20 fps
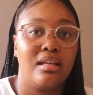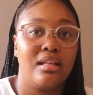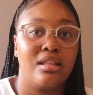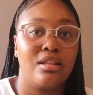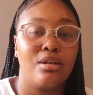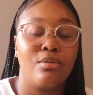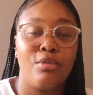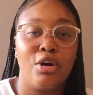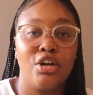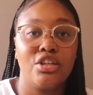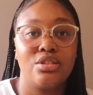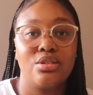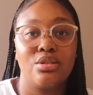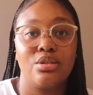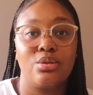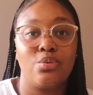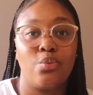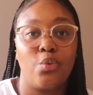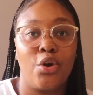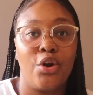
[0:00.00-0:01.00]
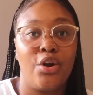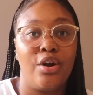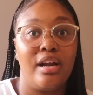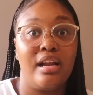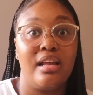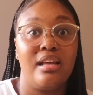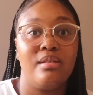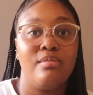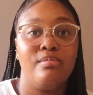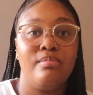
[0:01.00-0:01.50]
the Marshalls
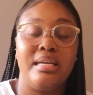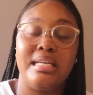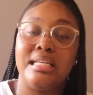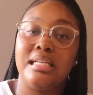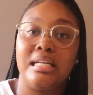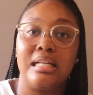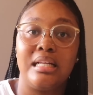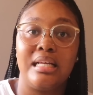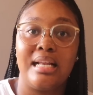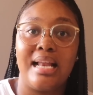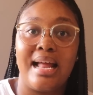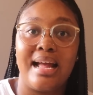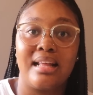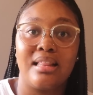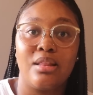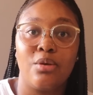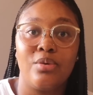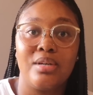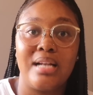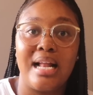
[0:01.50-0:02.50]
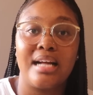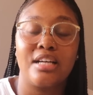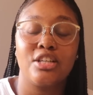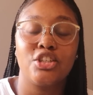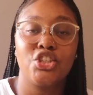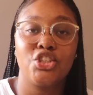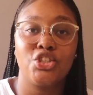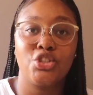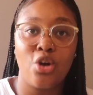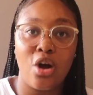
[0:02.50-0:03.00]
were immediately like, they were like
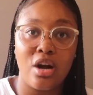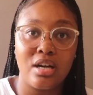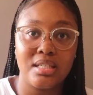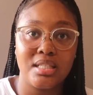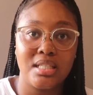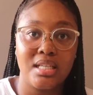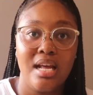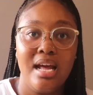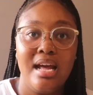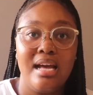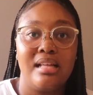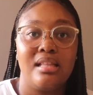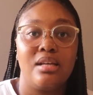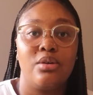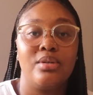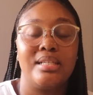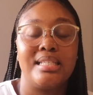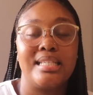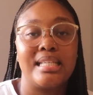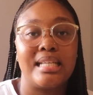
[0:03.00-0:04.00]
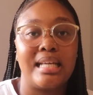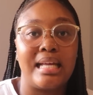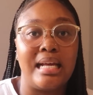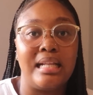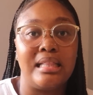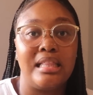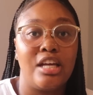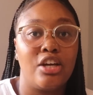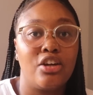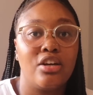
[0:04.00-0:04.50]
shocked, they were
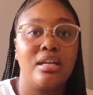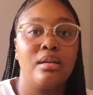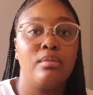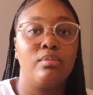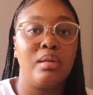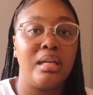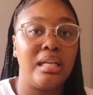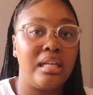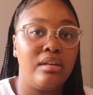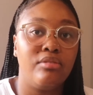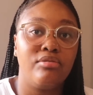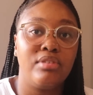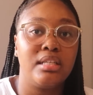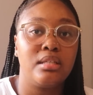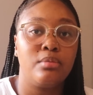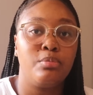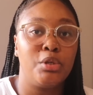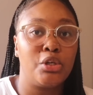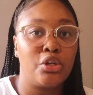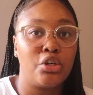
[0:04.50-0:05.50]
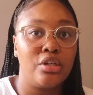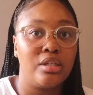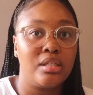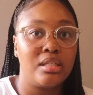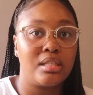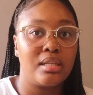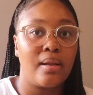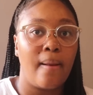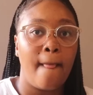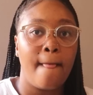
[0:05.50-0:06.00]
scared, they couldn't believe it,
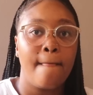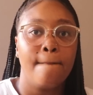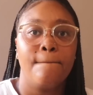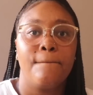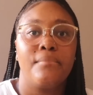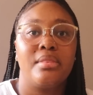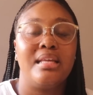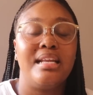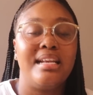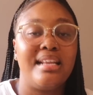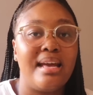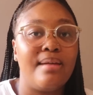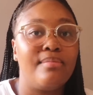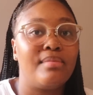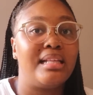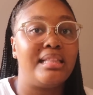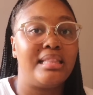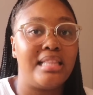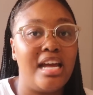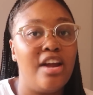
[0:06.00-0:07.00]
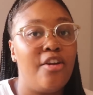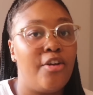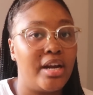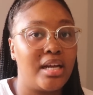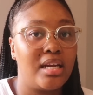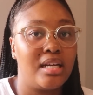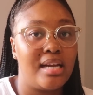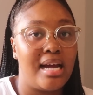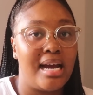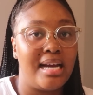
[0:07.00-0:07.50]
because the name that they
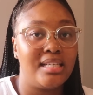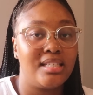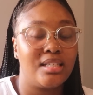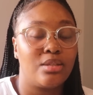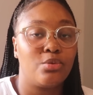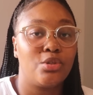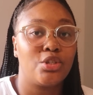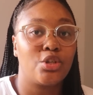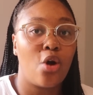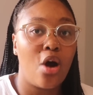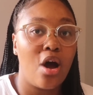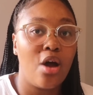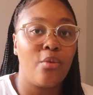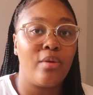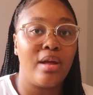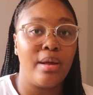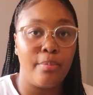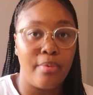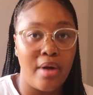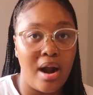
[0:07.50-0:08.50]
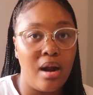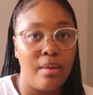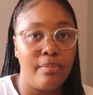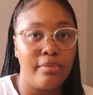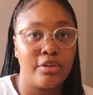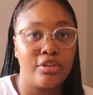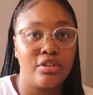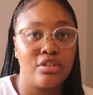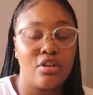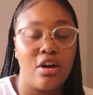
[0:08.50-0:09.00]
recognized was Conway Brown,
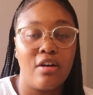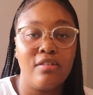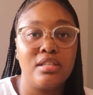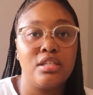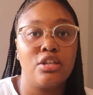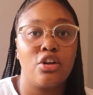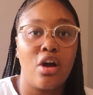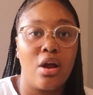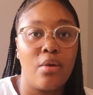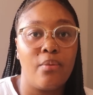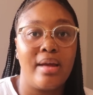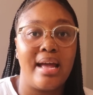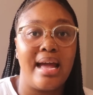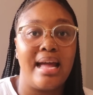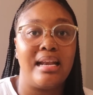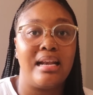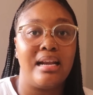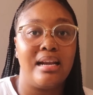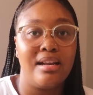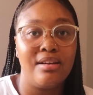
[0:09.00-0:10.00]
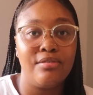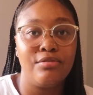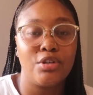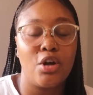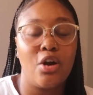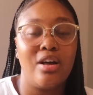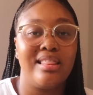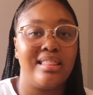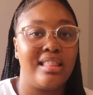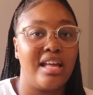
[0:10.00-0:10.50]
because obviously Conway had lived
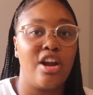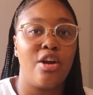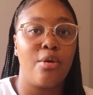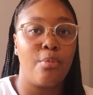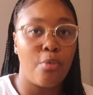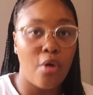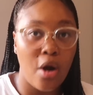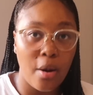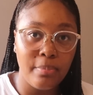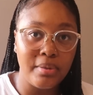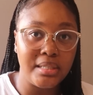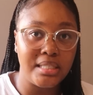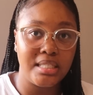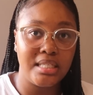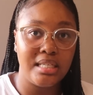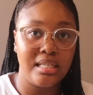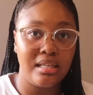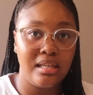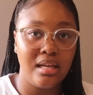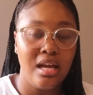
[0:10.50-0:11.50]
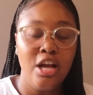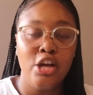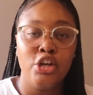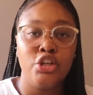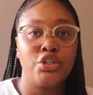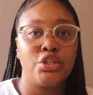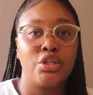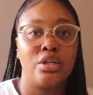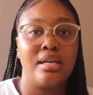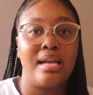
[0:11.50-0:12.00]
on their property.
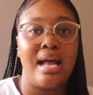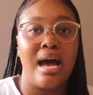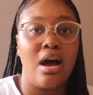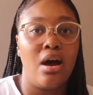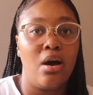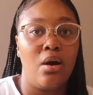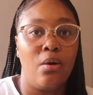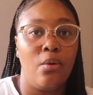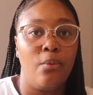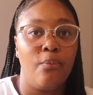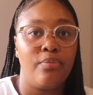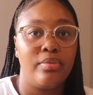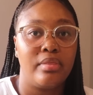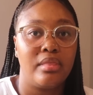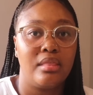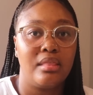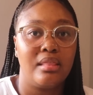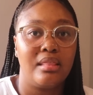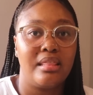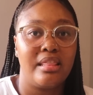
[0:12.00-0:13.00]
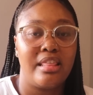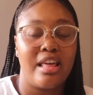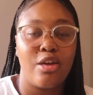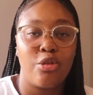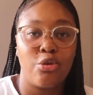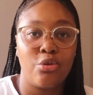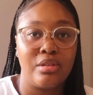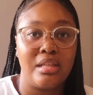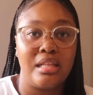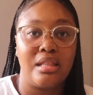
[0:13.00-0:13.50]
So now they
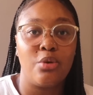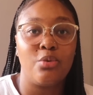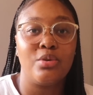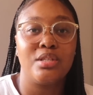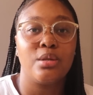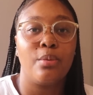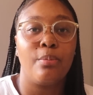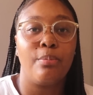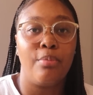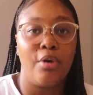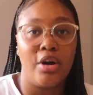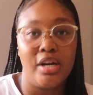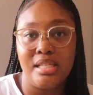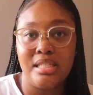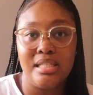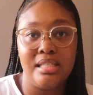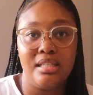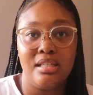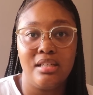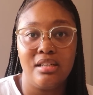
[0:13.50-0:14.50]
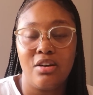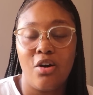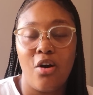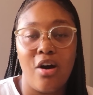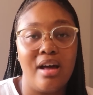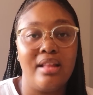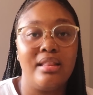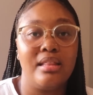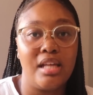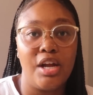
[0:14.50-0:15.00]
thought that there was a body
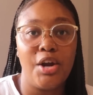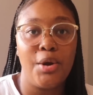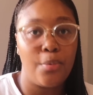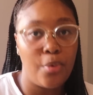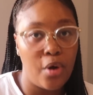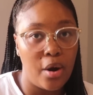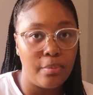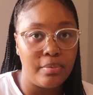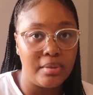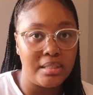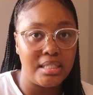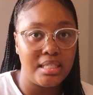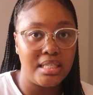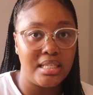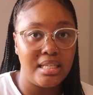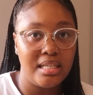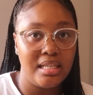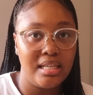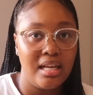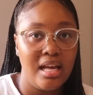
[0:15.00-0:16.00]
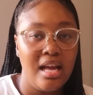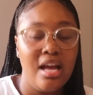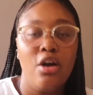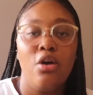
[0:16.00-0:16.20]
on their property.